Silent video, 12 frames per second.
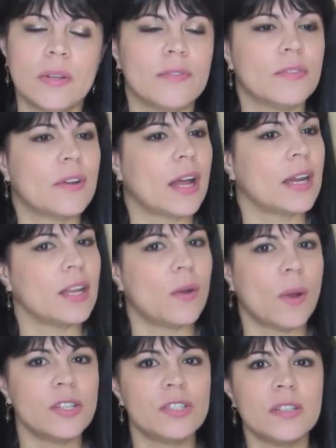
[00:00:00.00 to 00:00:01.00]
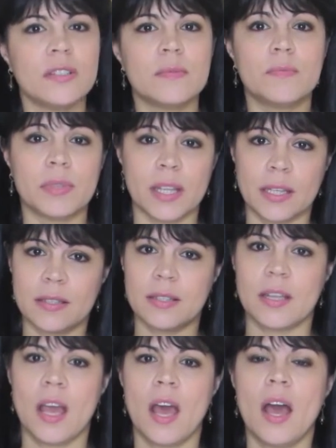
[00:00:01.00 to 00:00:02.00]
And if you've got any questions,
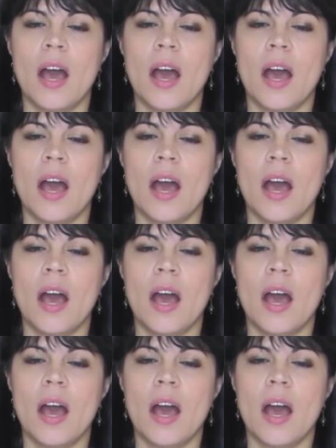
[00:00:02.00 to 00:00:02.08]
please